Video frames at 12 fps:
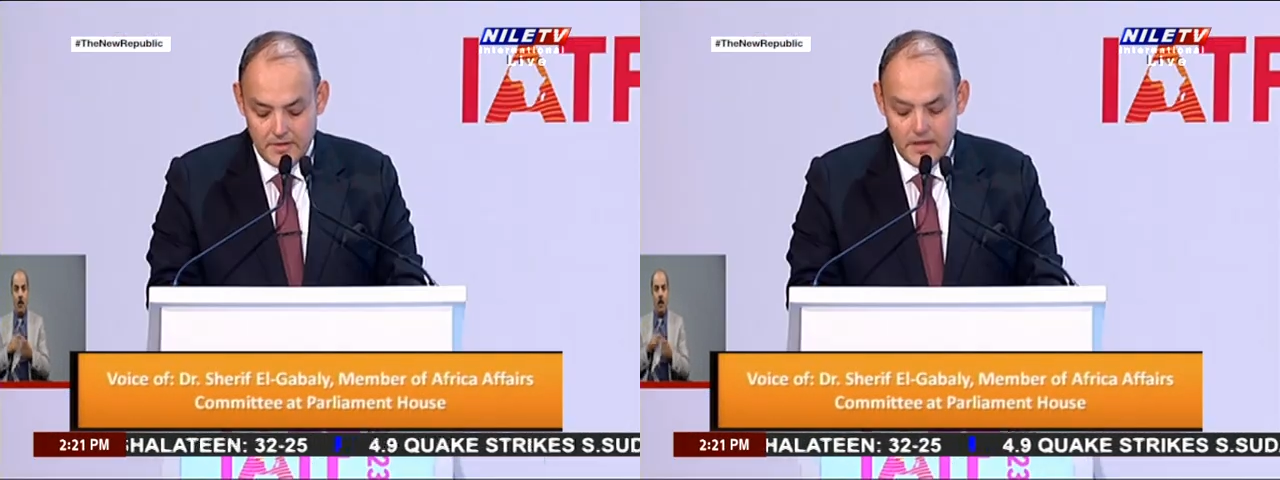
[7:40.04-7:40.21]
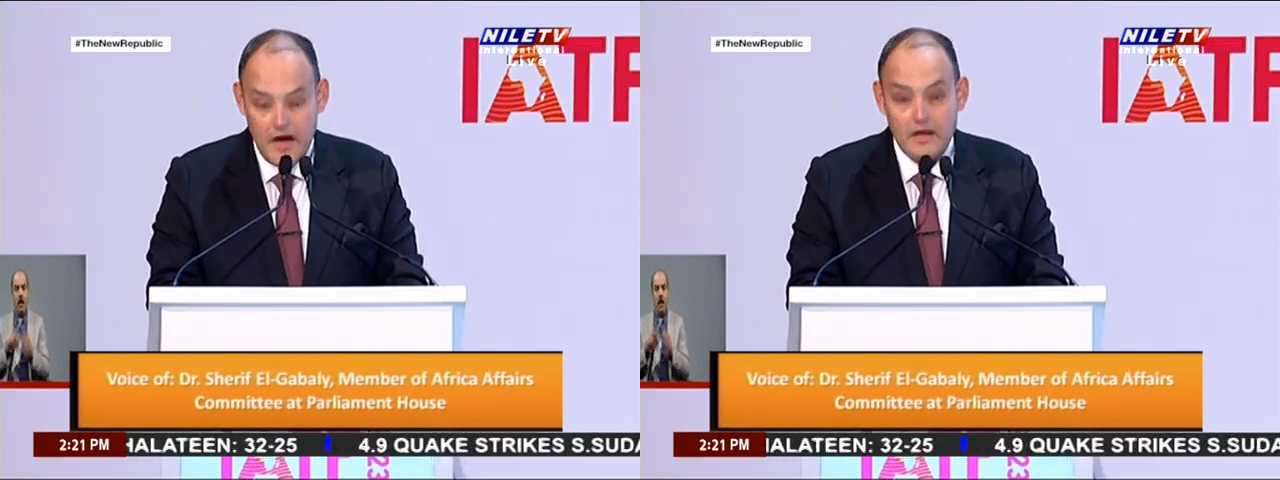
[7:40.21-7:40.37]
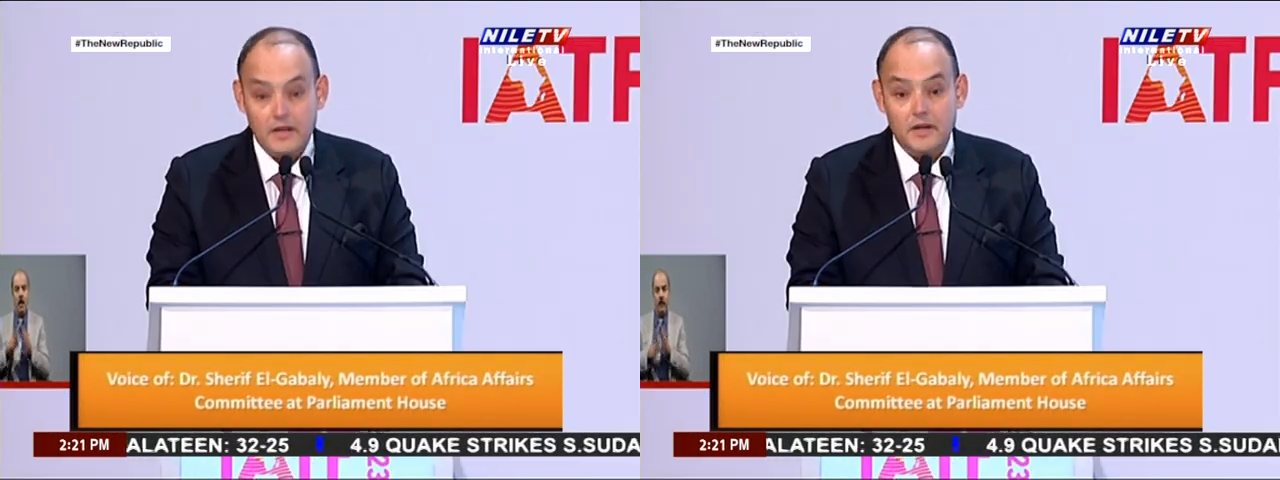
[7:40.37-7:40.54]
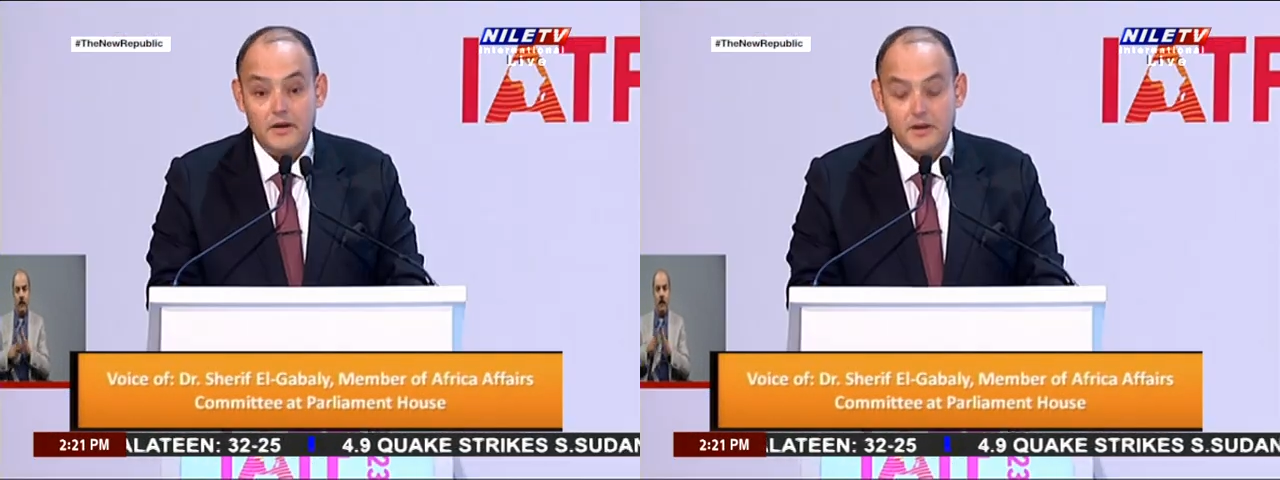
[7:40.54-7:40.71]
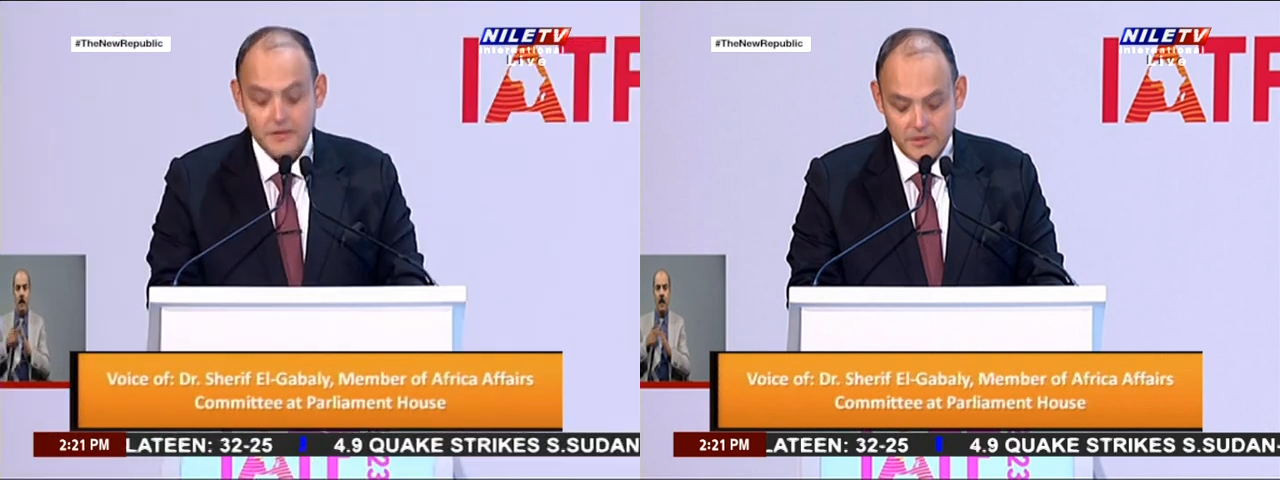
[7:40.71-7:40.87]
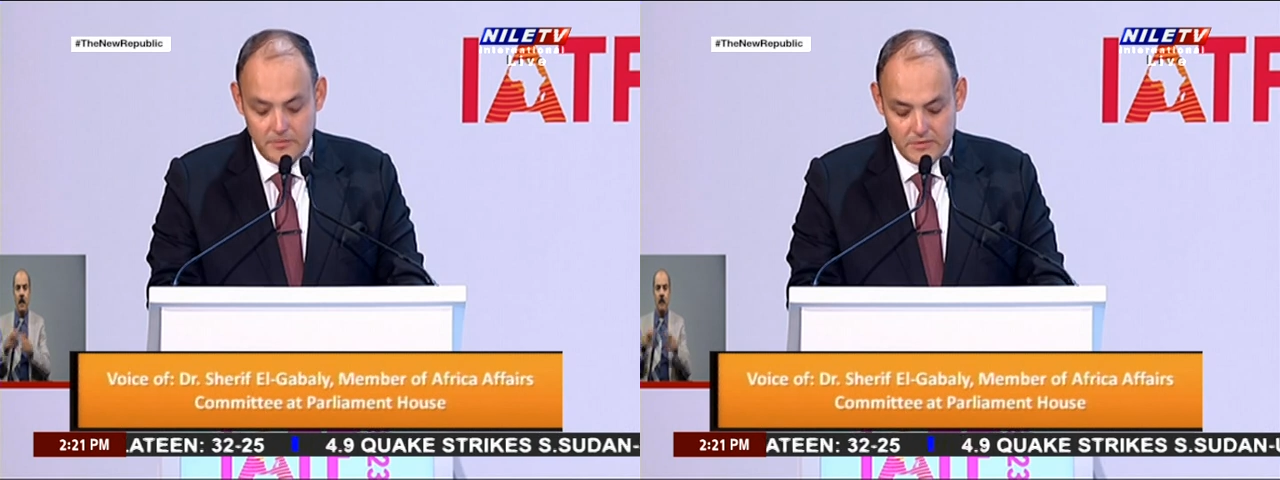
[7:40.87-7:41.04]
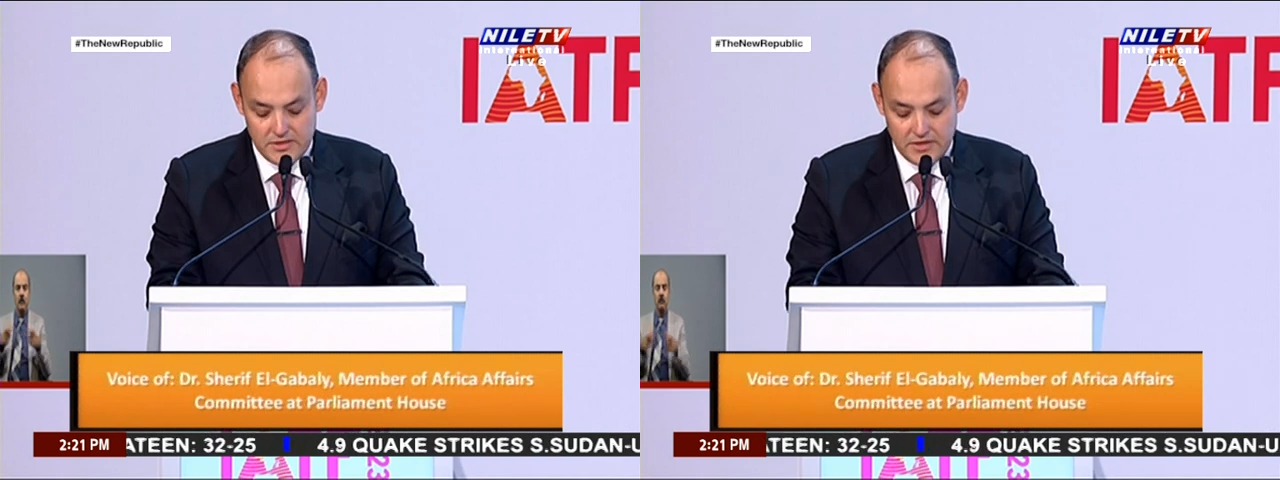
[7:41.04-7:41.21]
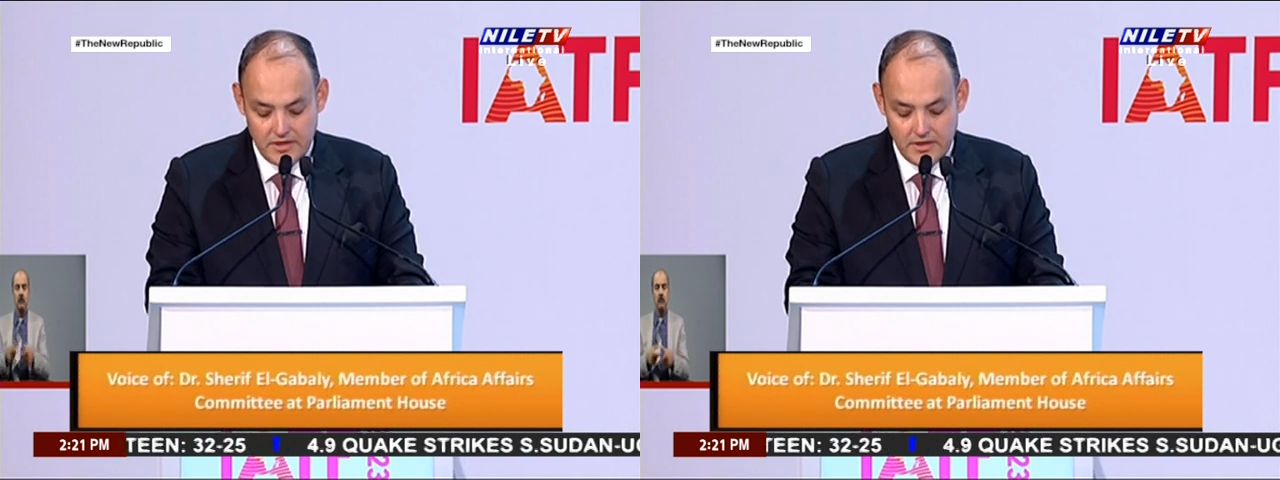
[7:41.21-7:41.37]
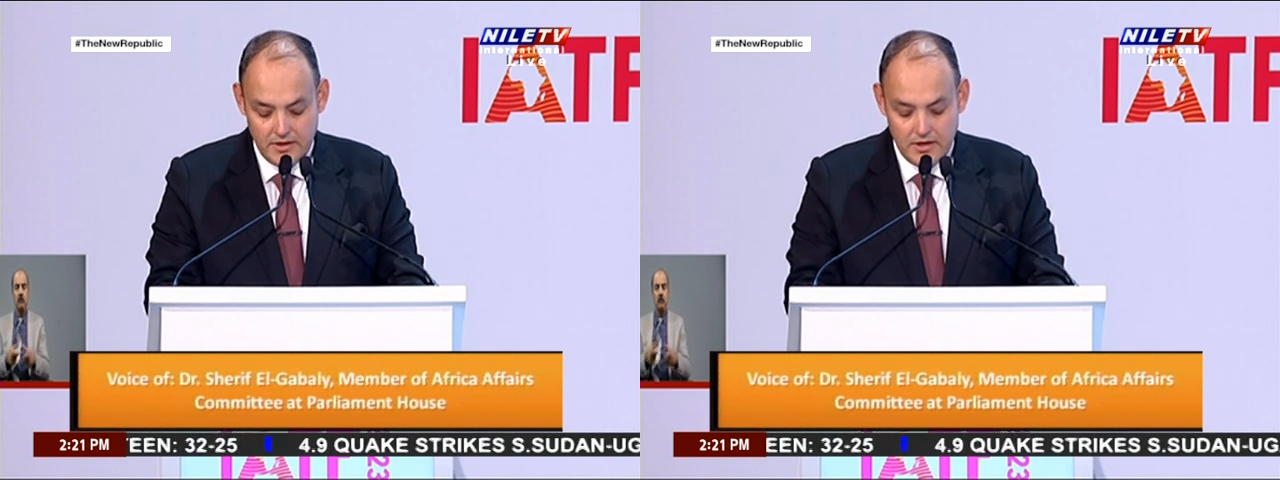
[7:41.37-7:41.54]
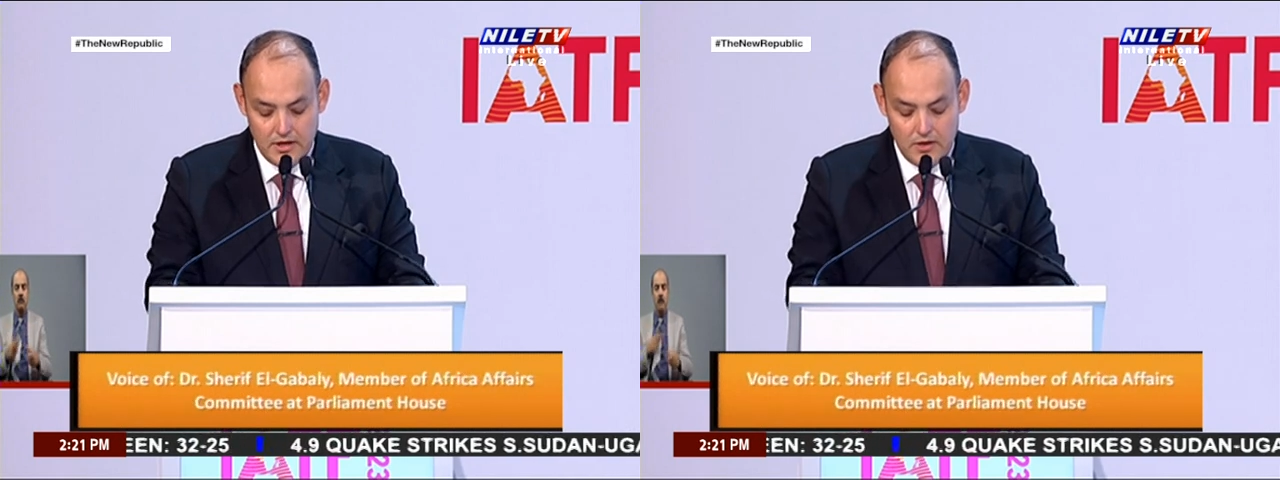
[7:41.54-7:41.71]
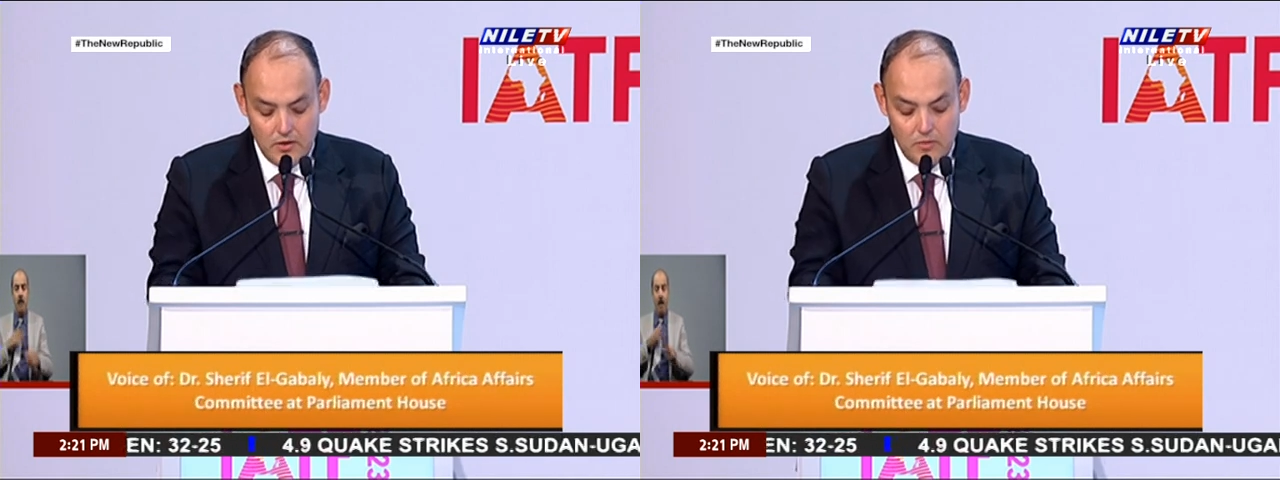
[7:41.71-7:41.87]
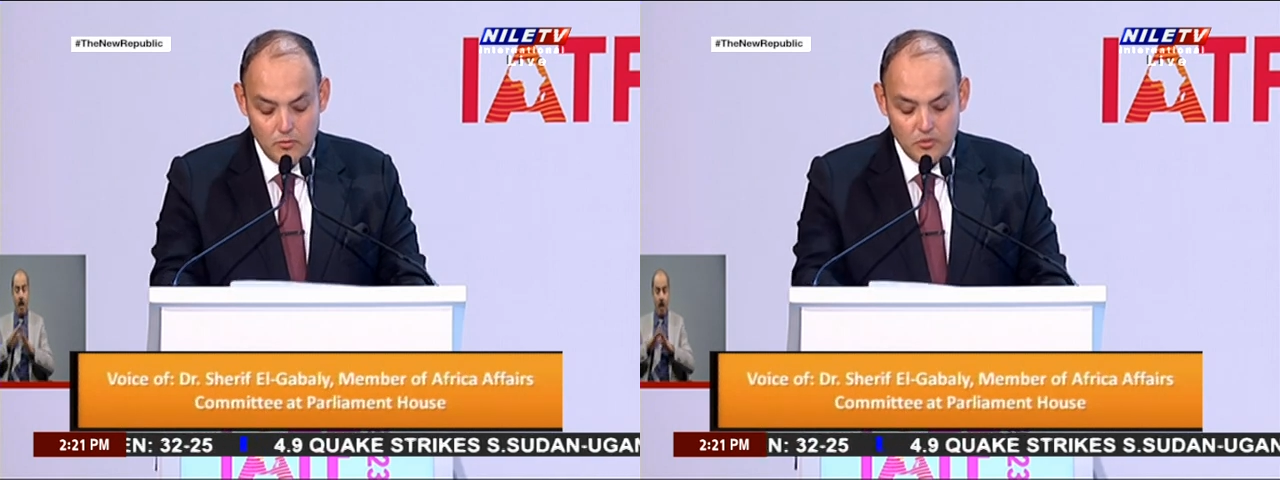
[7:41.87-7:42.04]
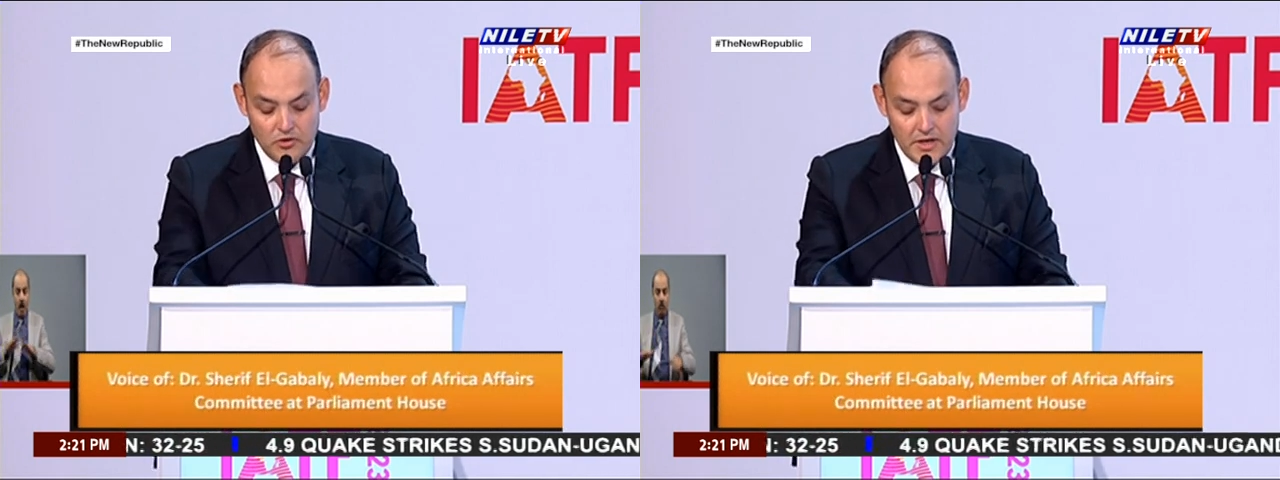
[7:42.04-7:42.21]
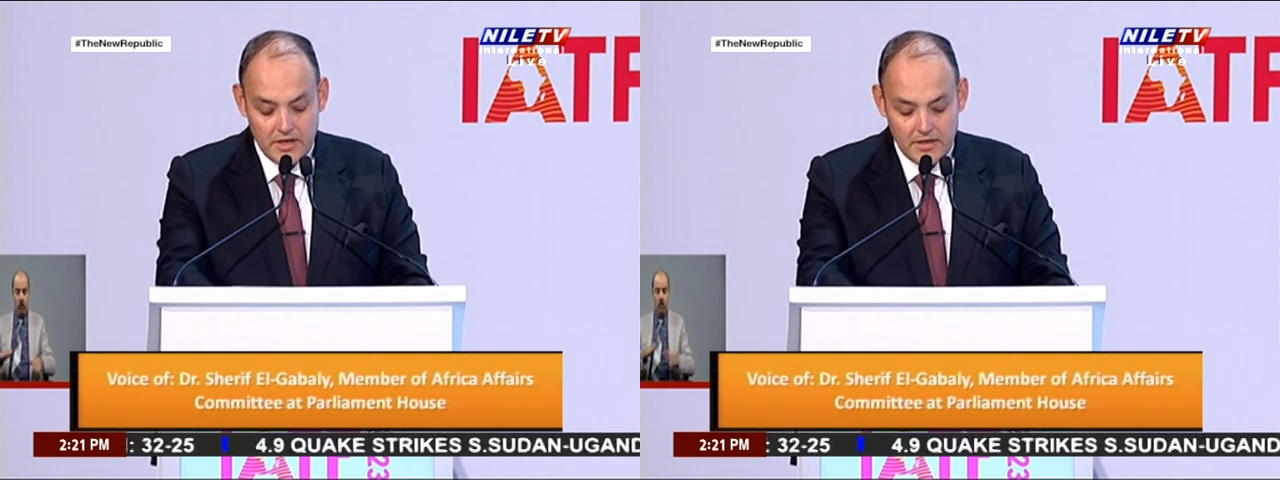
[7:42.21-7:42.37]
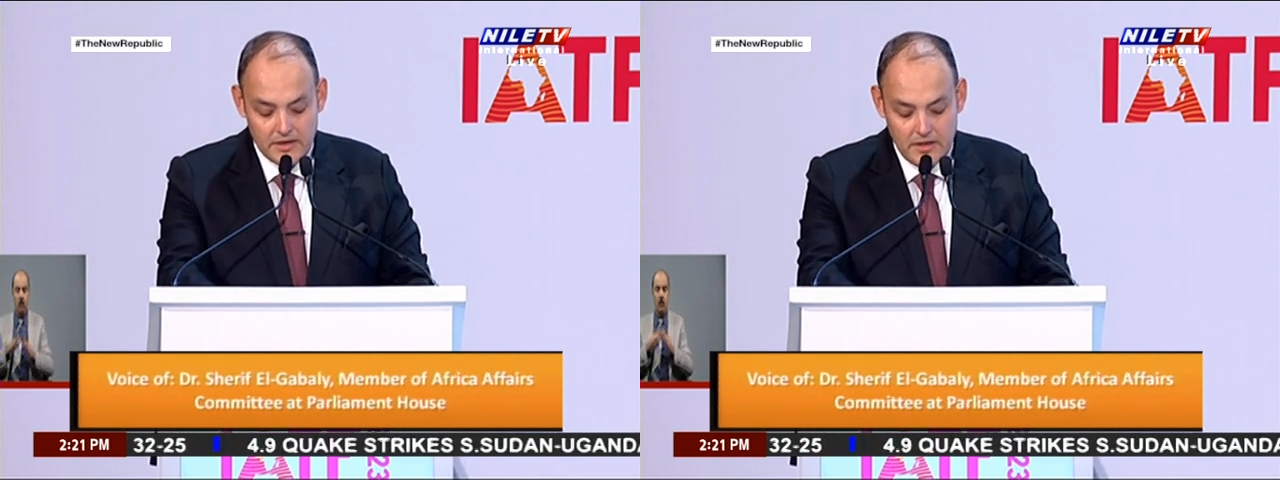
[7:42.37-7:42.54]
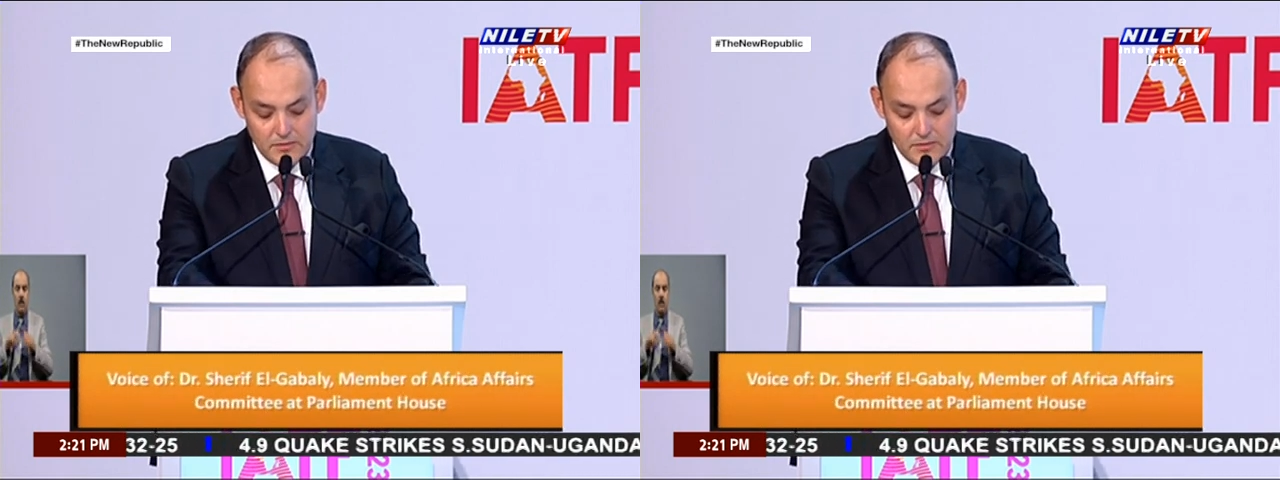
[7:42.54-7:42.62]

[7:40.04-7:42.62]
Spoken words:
potential is there, but they need to work together.